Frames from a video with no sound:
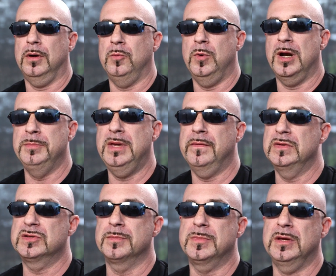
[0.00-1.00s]
when I'm given
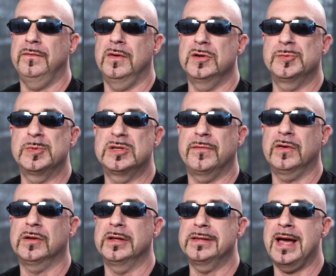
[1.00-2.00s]
something very
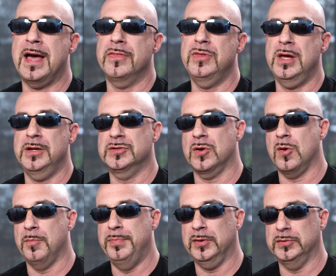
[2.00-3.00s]
specific like that, then it's
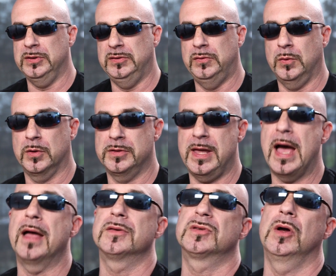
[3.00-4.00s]
all building toward
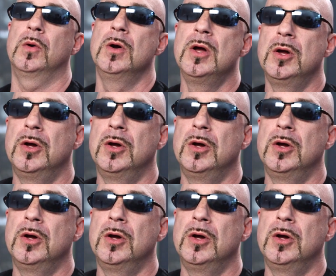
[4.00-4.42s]
that. So